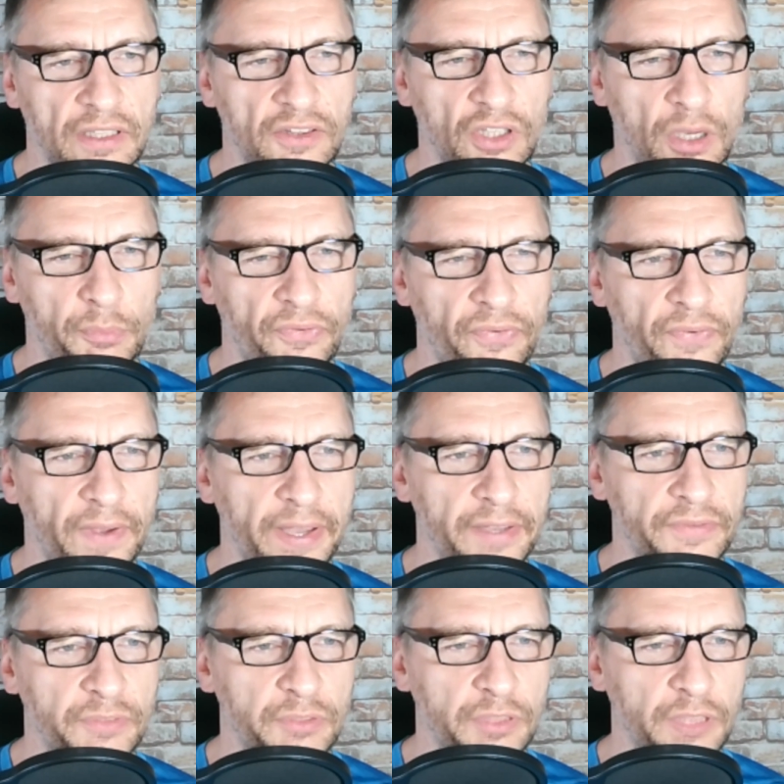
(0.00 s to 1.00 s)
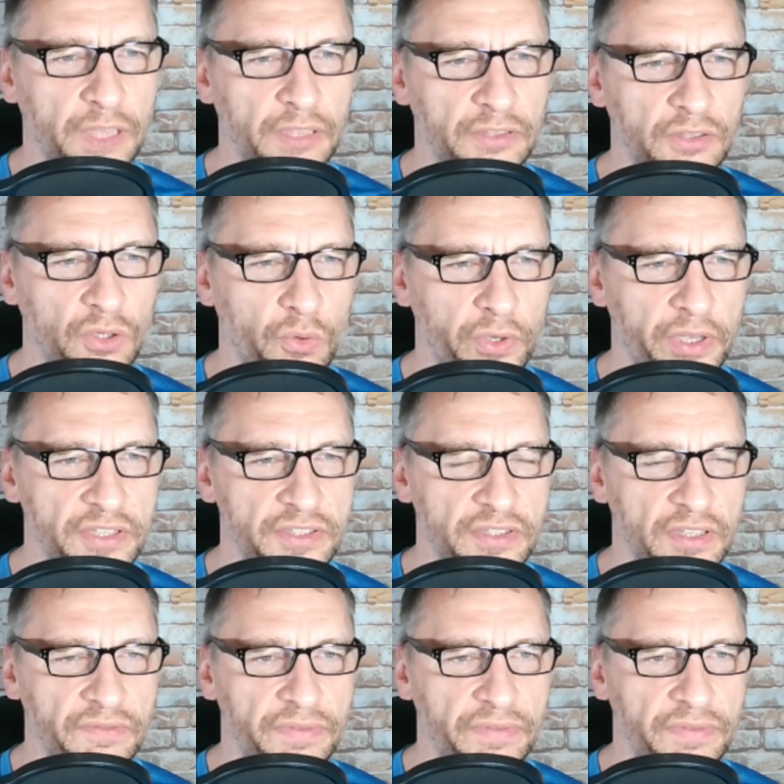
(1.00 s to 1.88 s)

top 5 tokens, then